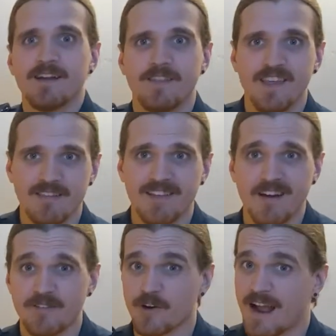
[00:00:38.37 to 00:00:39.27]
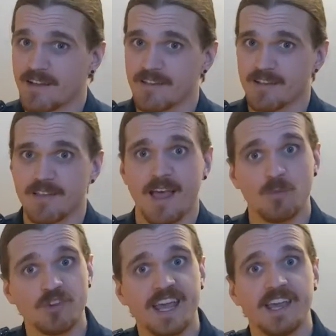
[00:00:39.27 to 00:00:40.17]
These stairs are exits and
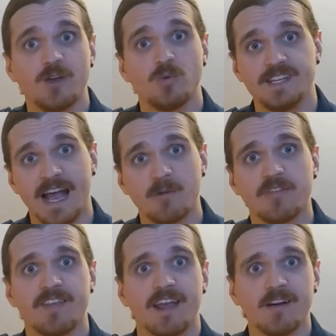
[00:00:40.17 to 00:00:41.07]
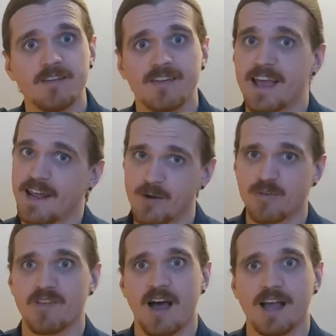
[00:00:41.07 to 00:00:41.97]
will take you downstairs and
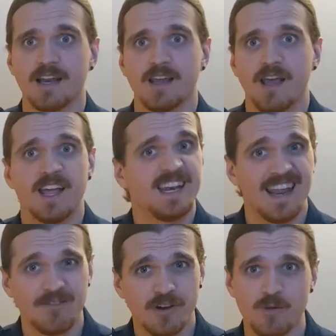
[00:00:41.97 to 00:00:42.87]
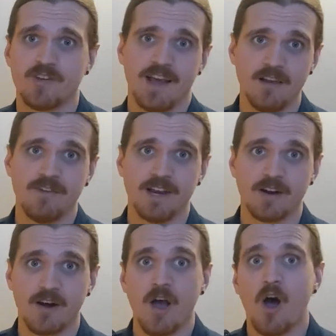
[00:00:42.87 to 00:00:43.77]
outside. Never use an
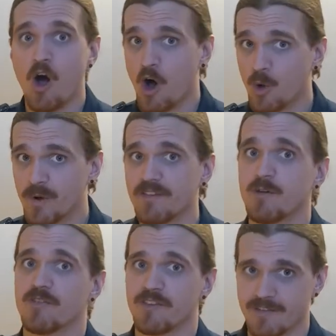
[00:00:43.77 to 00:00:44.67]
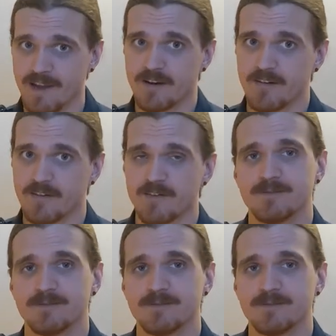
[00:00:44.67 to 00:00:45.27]
elevator, always use the stairs.